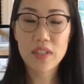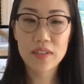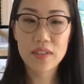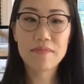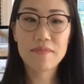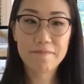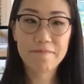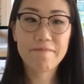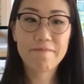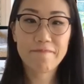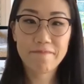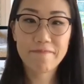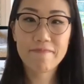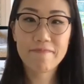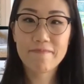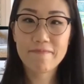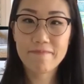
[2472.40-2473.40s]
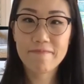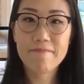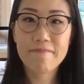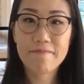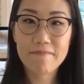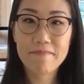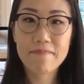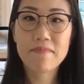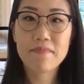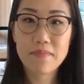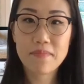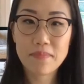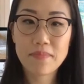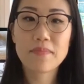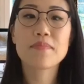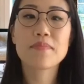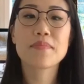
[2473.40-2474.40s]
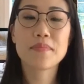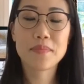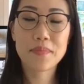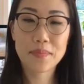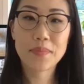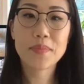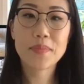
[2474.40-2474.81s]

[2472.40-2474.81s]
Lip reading: let them be individuals, and they'll